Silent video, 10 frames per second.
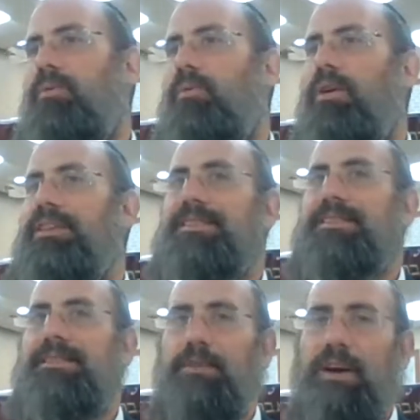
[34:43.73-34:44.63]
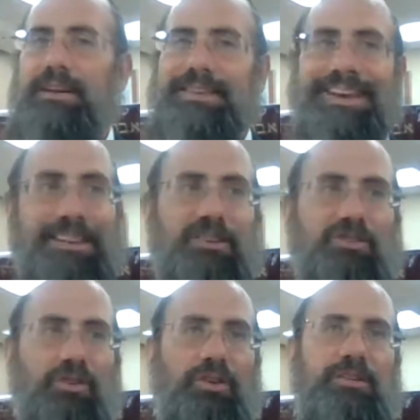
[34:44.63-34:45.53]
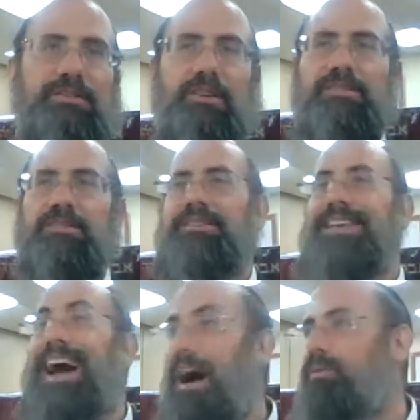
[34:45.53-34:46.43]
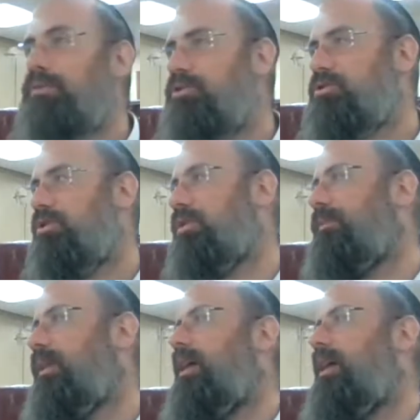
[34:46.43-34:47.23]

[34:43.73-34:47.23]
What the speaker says: One is simcha, is inner joy. Sosan is outer joy.